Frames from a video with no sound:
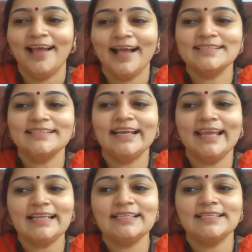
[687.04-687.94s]
As the
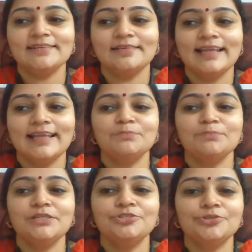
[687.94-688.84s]
late
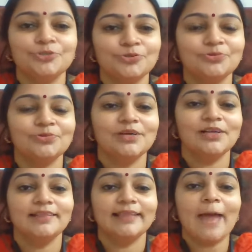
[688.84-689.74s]
Desmond Tutu,
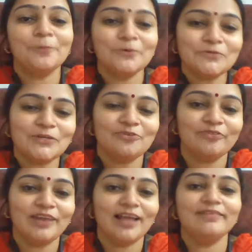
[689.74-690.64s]
the apostle of
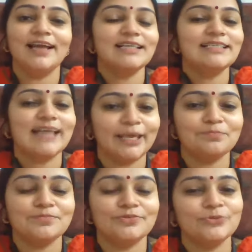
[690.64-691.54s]
love in our
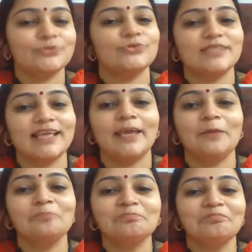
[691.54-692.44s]
times, used to say,